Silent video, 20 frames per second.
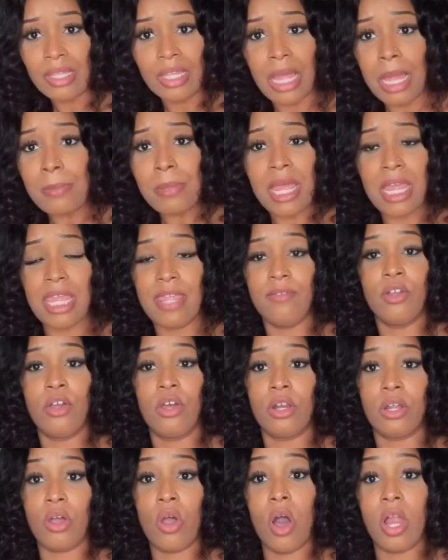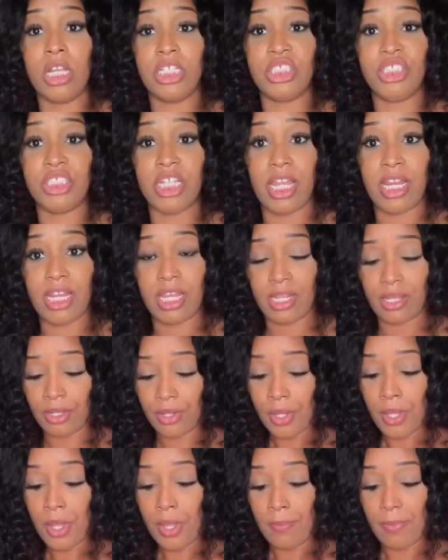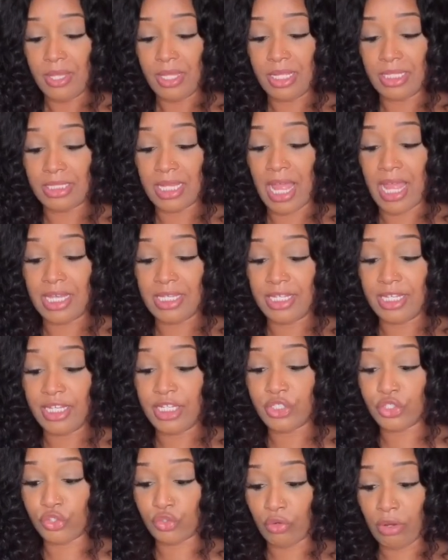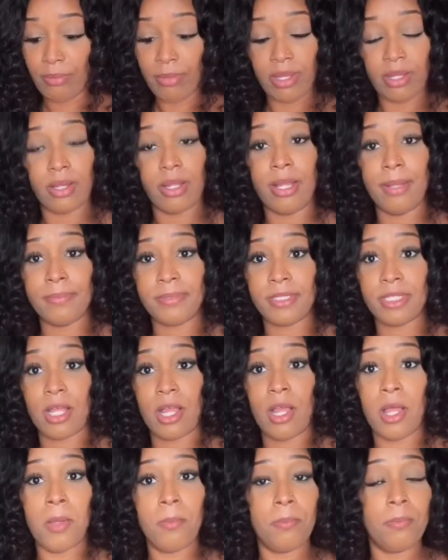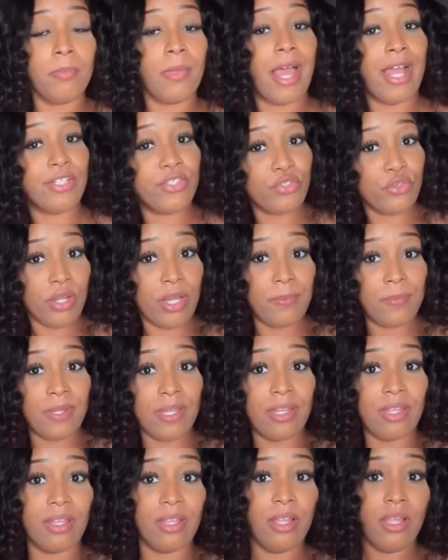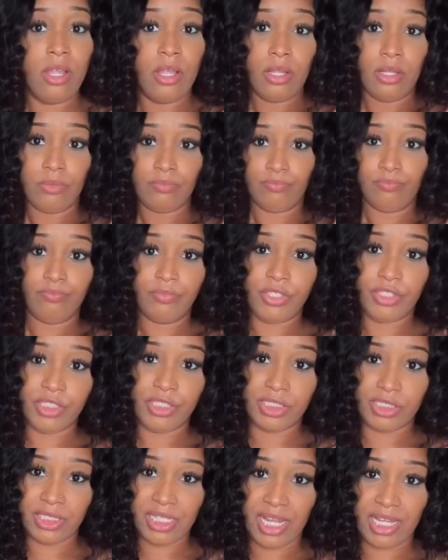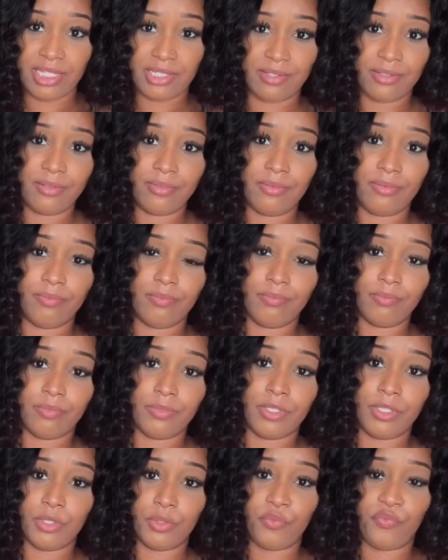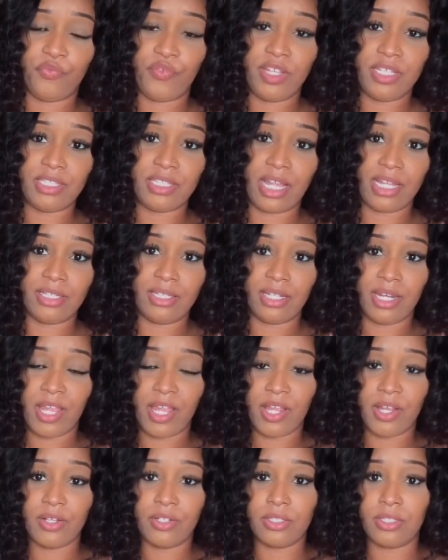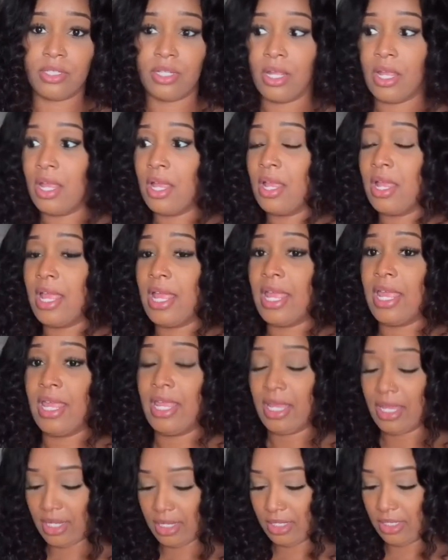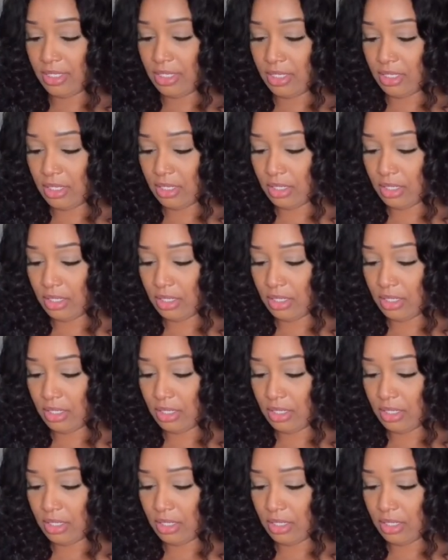I'm not even going to call it shedding, because I did trim it up some. I trimmed it just as like to fix like the layers, and